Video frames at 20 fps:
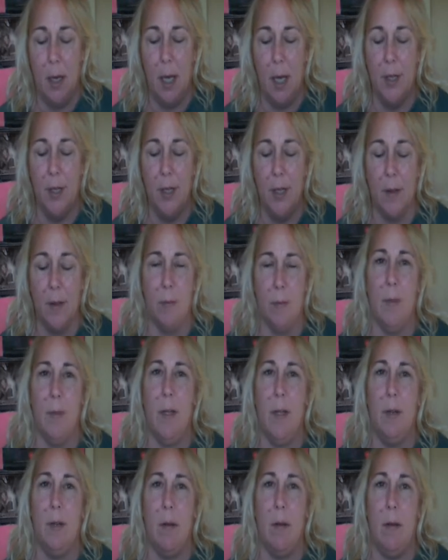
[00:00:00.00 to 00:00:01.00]
Another
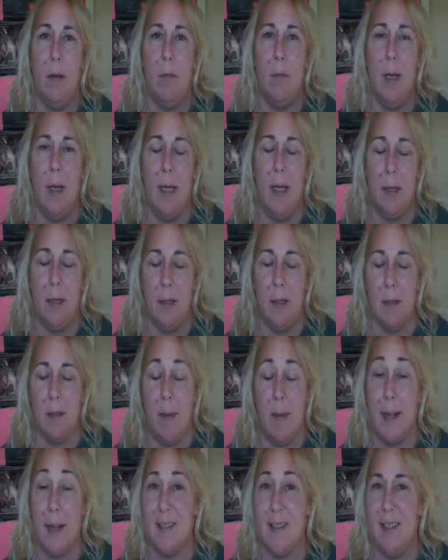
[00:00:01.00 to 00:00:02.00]
really great way, because
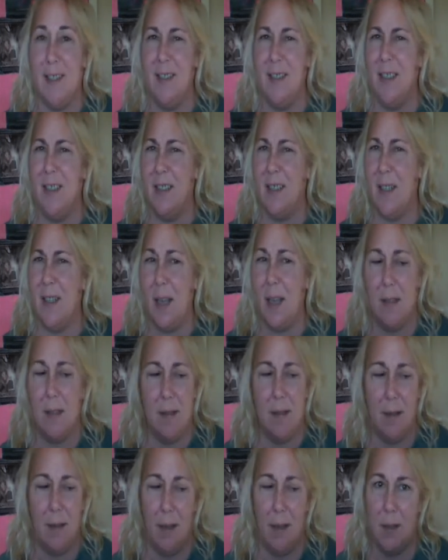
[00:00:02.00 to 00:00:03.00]
magazines these
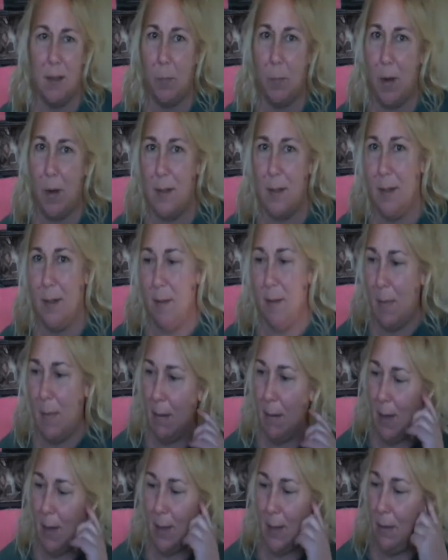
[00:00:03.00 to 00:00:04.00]
days, I was pricing them
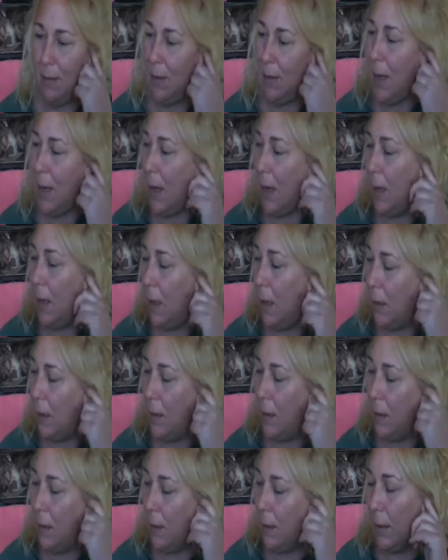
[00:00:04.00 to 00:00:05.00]
out yesterday,
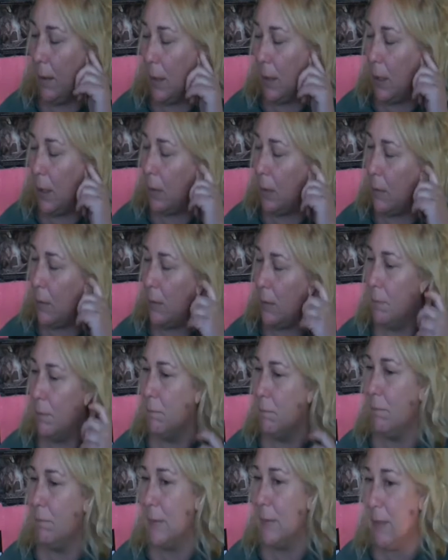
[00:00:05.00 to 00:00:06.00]
you know,
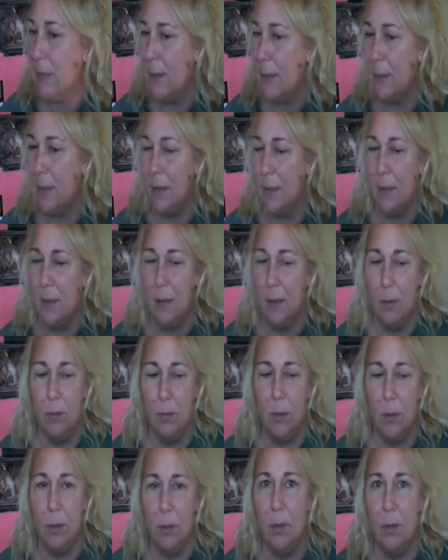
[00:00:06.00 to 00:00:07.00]

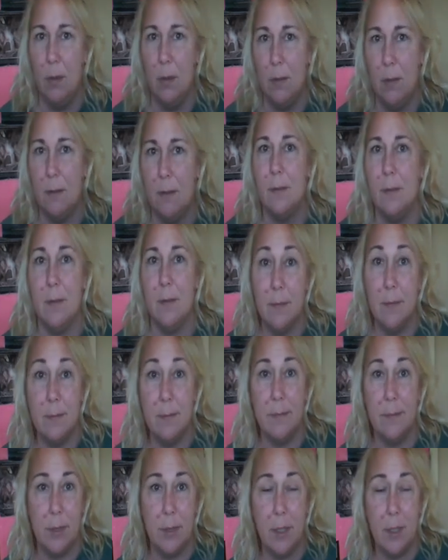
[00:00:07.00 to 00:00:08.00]
woo,
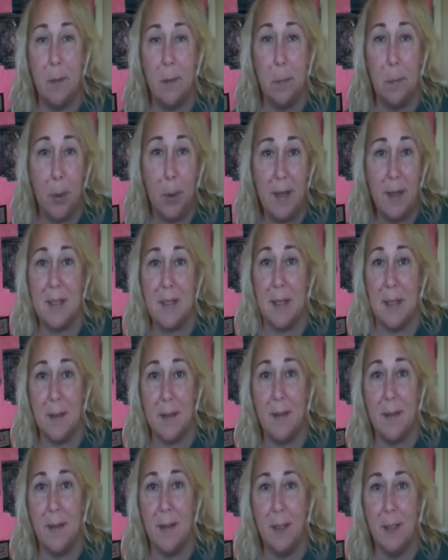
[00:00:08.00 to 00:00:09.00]
so pricey.
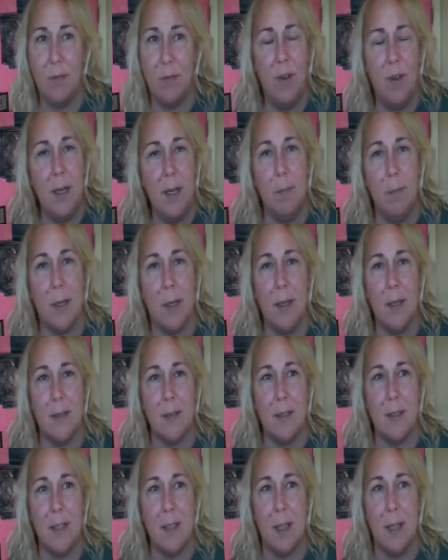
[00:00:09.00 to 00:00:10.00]
It's funny because
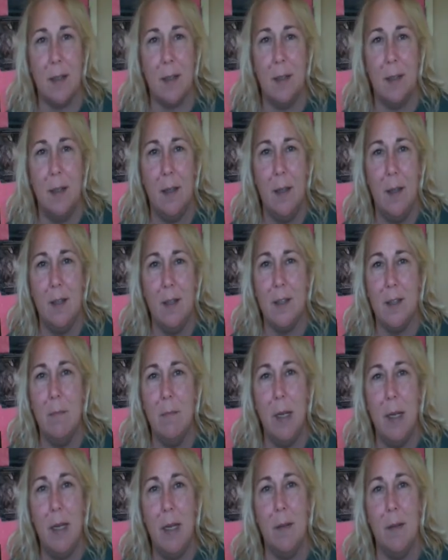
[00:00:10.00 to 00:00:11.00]
it's not the, the
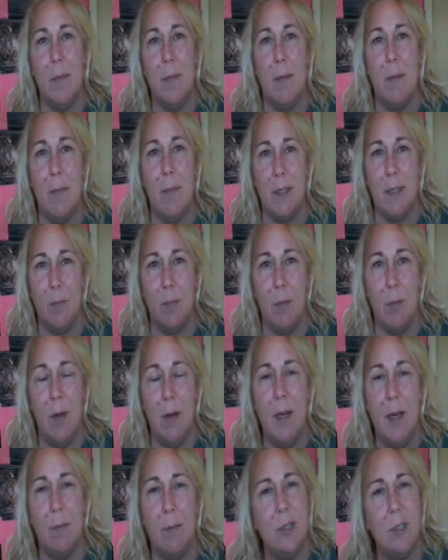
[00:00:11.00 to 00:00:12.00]
medium that makes more
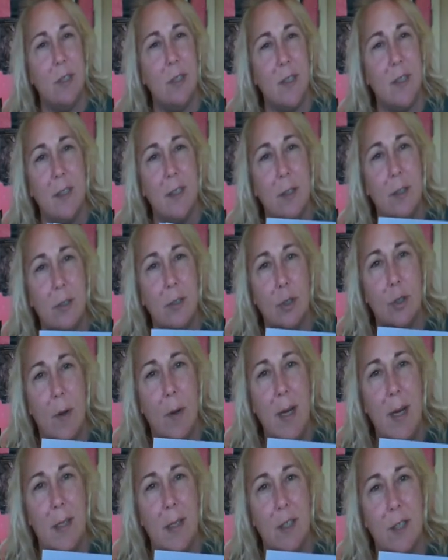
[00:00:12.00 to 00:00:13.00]
money, which is a little
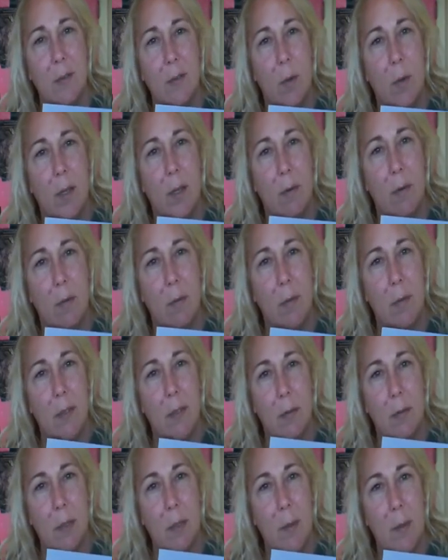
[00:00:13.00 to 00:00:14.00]
strange. Why they would be
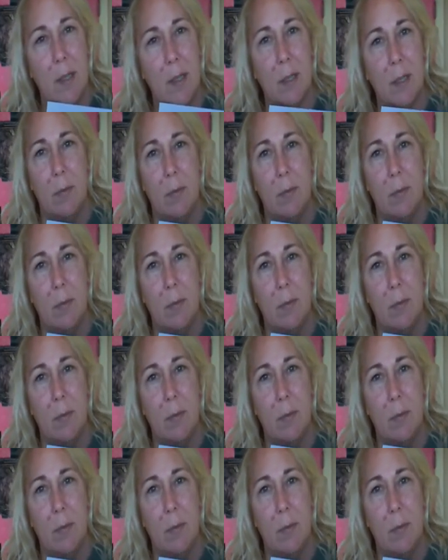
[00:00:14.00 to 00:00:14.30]
so expensive?